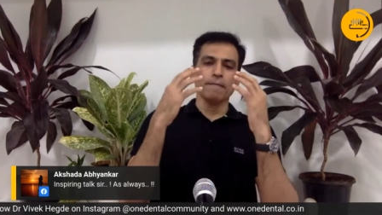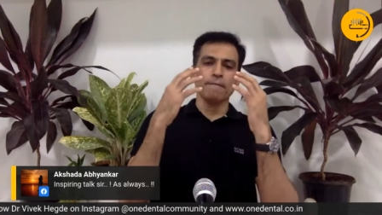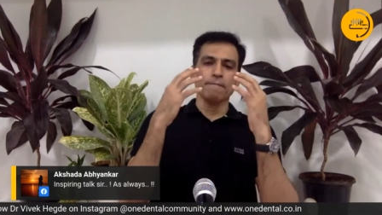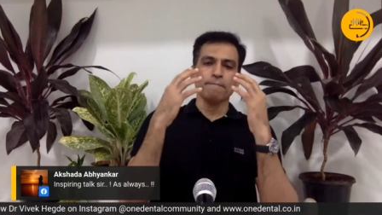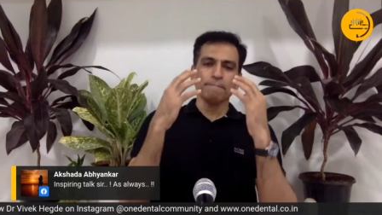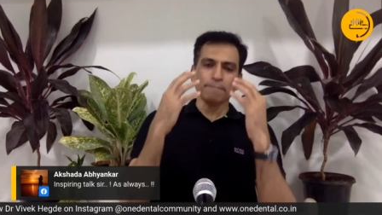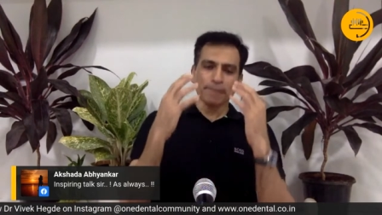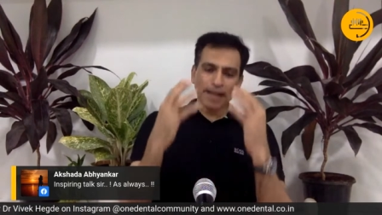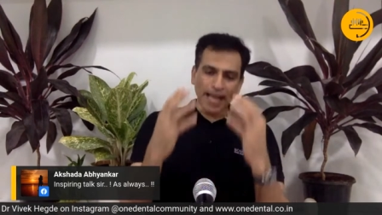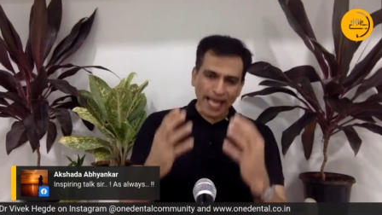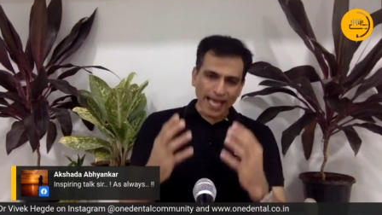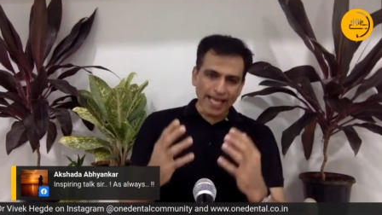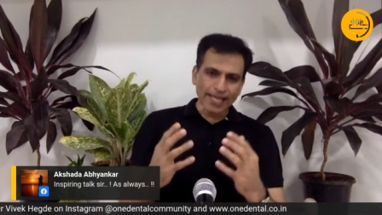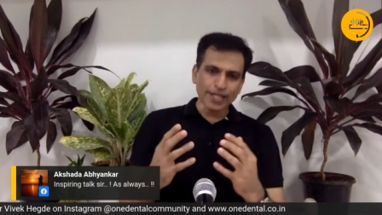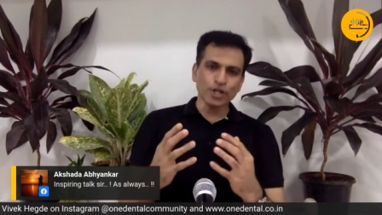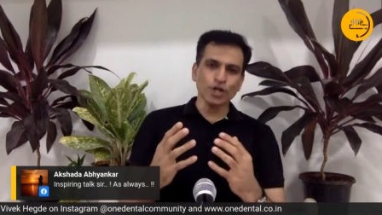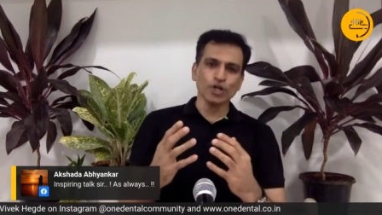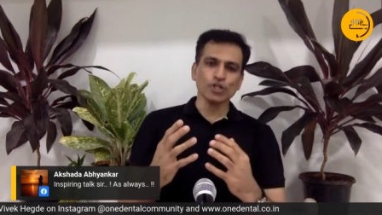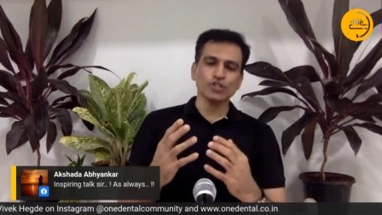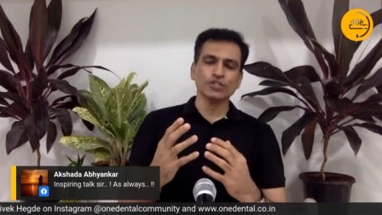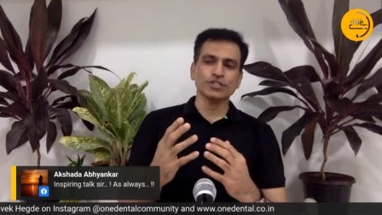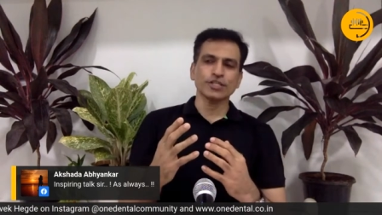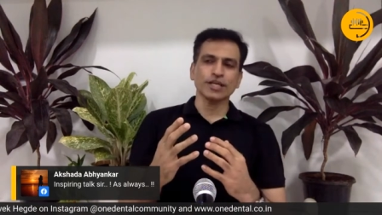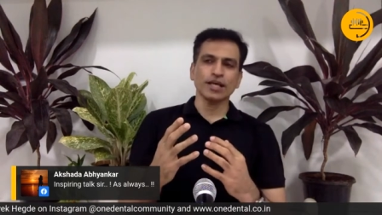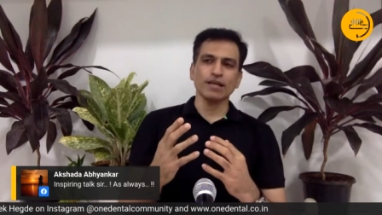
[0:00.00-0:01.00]
plan
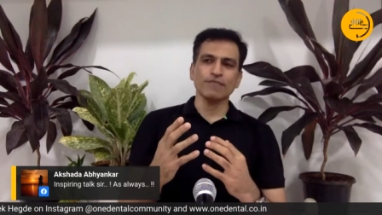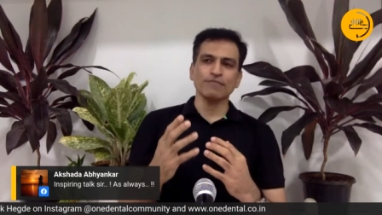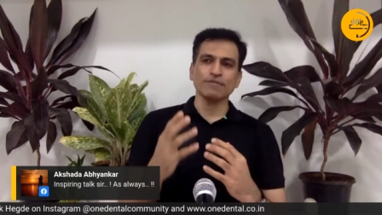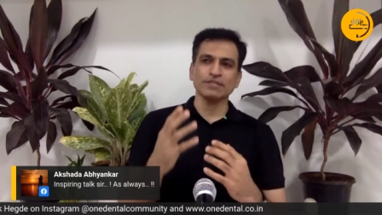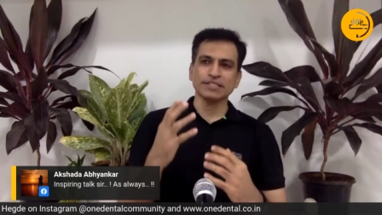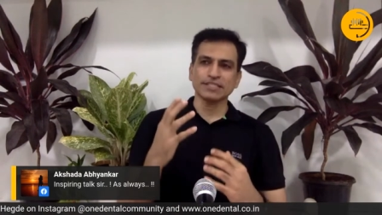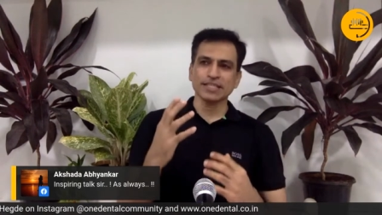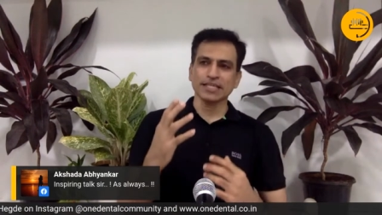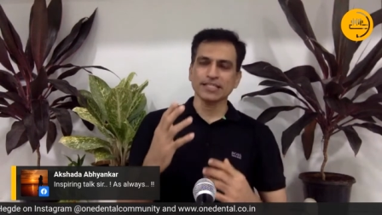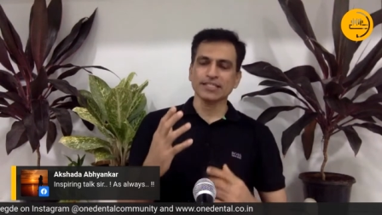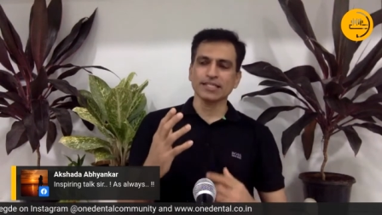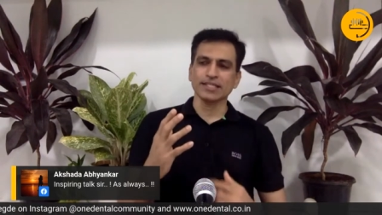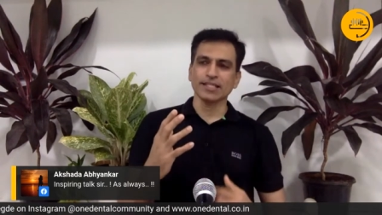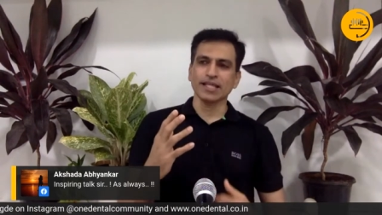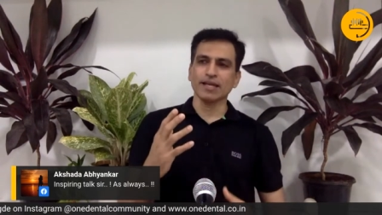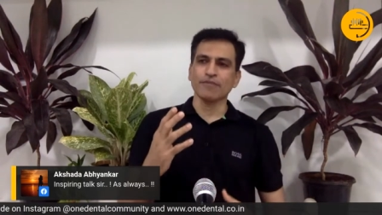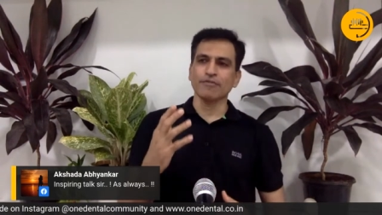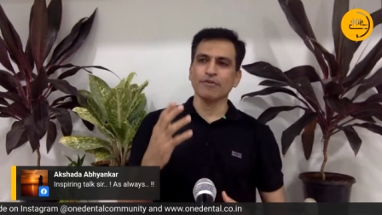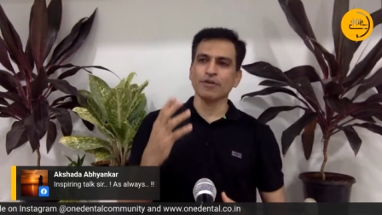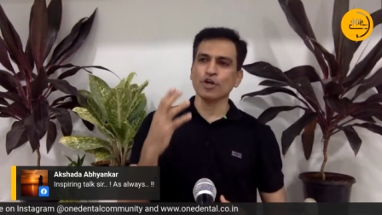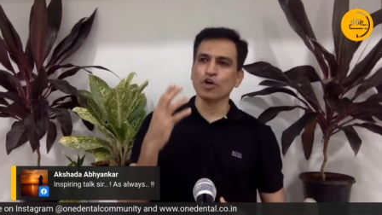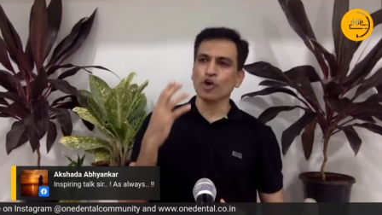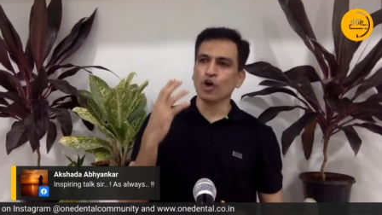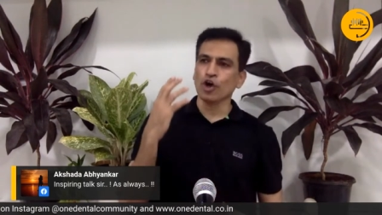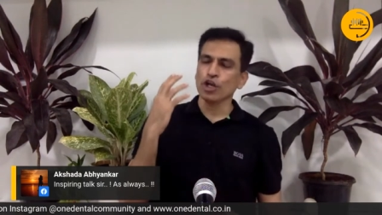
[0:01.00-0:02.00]
yourself in such a that when
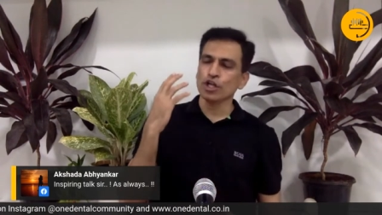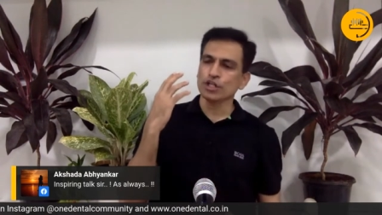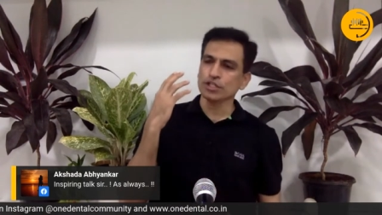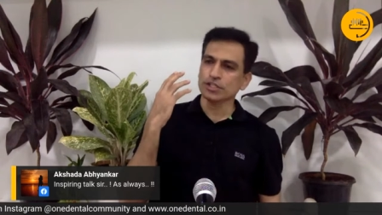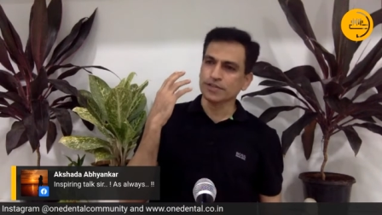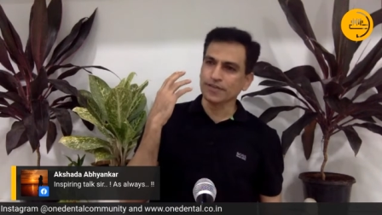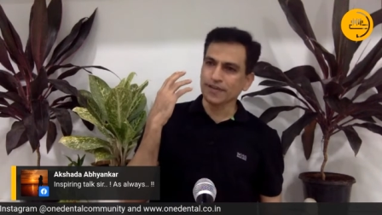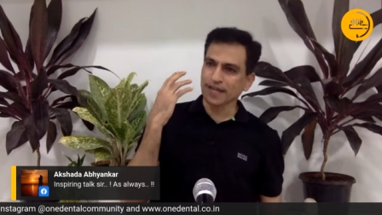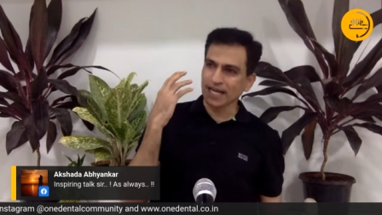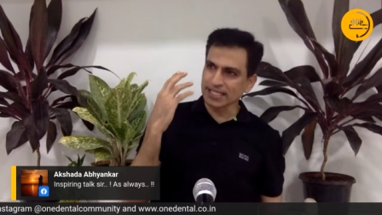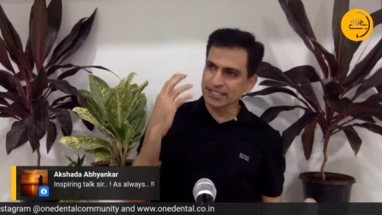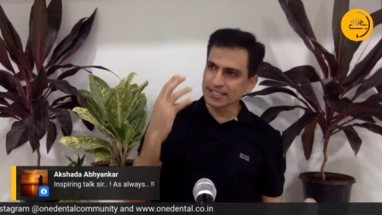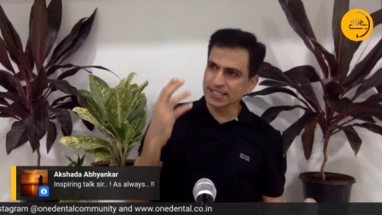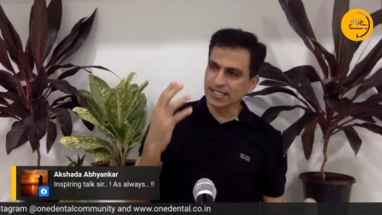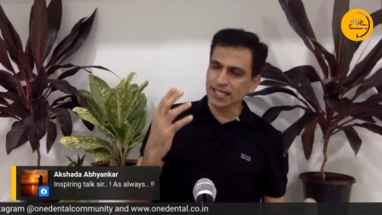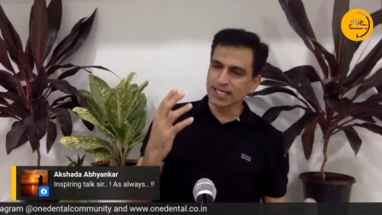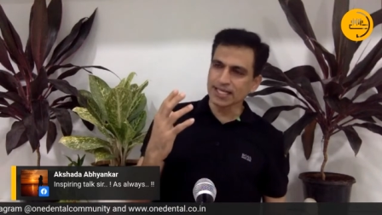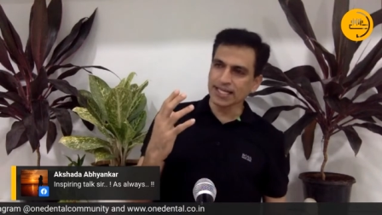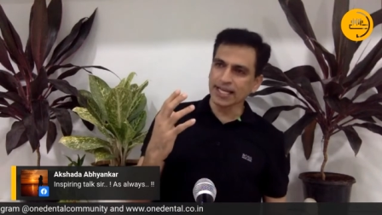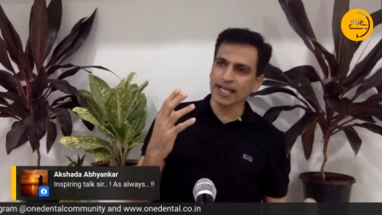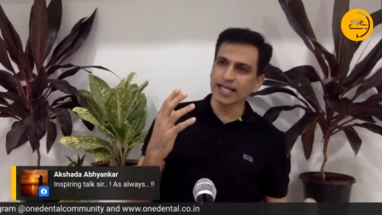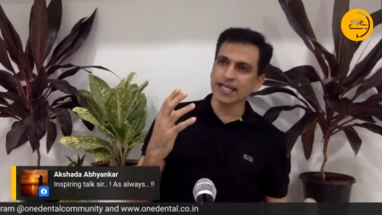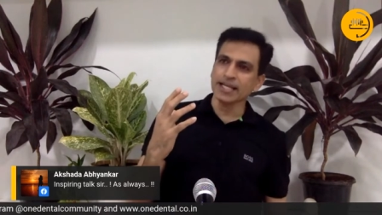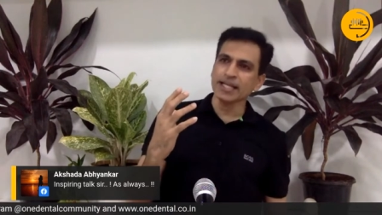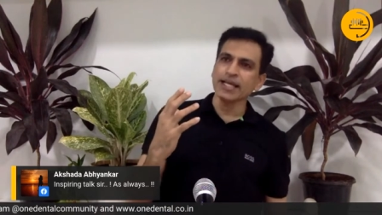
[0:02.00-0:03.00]
you call yourself a
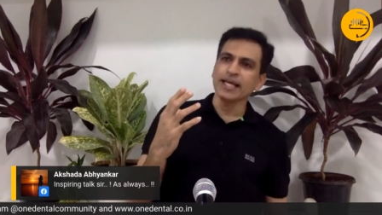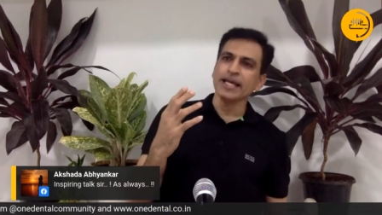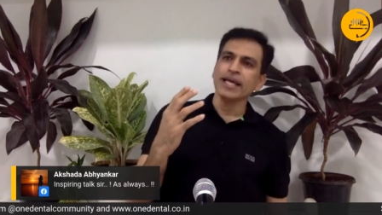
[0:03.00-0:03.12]
consultant,